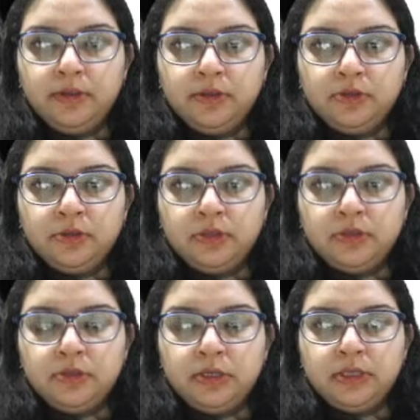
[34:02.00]
So this
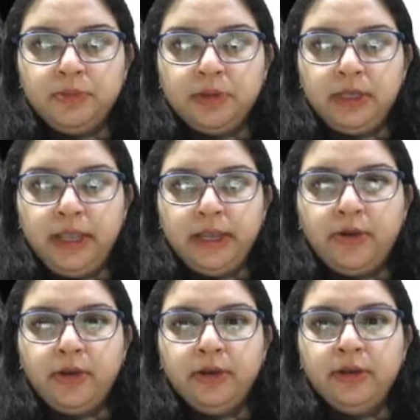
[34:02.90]
is the typical egg
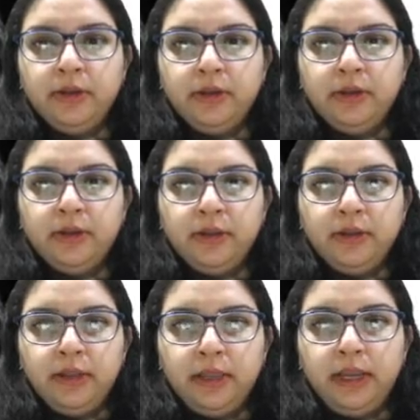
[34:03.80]
on
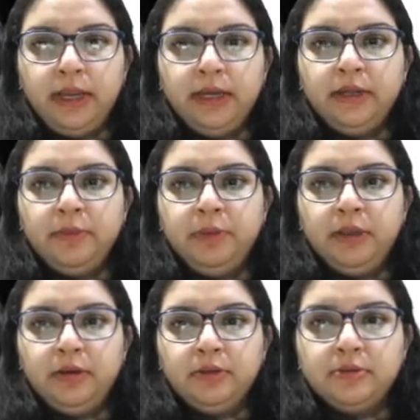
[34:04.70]
end
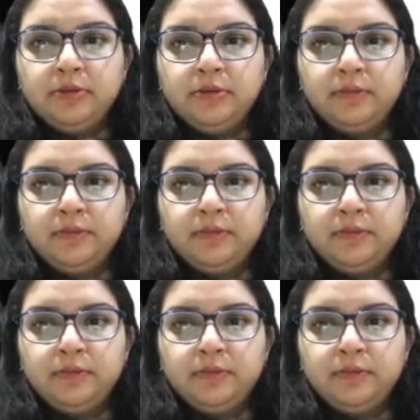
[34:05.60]
appearance.